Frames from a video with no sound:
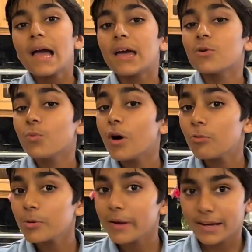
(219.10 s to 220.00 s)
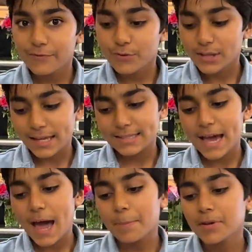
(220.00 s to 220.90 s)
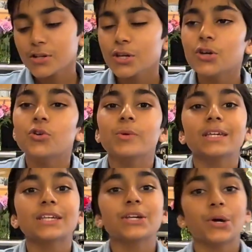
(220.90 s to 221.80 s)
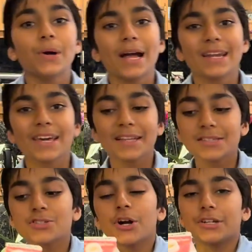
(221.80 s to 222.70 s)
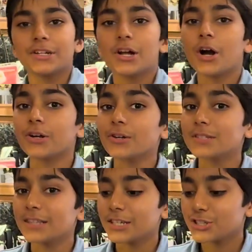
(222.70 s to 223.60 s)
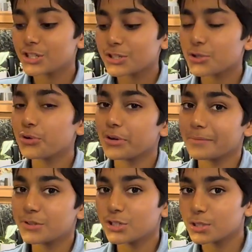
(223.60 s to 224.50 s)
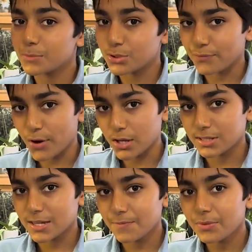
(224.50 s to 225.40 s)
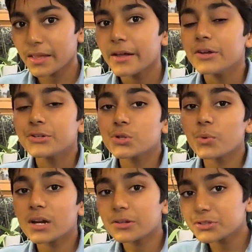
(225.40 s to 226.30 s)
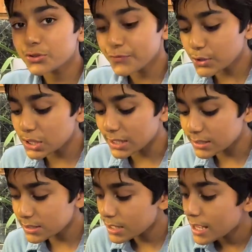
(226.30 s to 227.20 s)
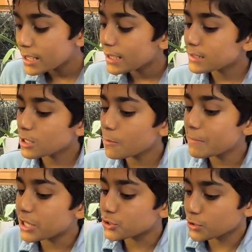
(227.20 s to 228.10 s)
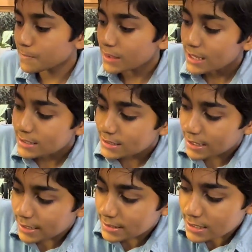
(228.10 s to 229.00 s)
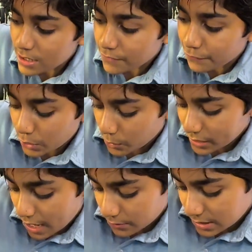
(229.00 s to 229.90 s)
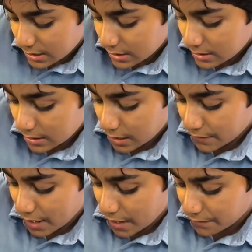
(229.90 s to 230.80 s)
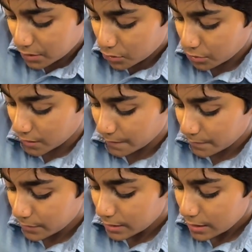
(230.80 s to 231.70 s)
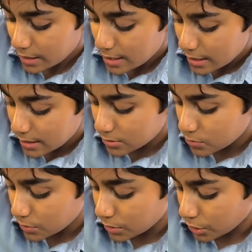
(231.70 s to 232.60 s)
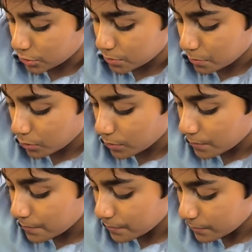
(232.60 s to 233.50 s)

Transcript: And while we're waiting for that to happen, we can go ahead and get started on our delicious cream cheese mousse frosting. So what I'll do for this is I'll measure 16 fluid ounces of heavy cream into a large bowl.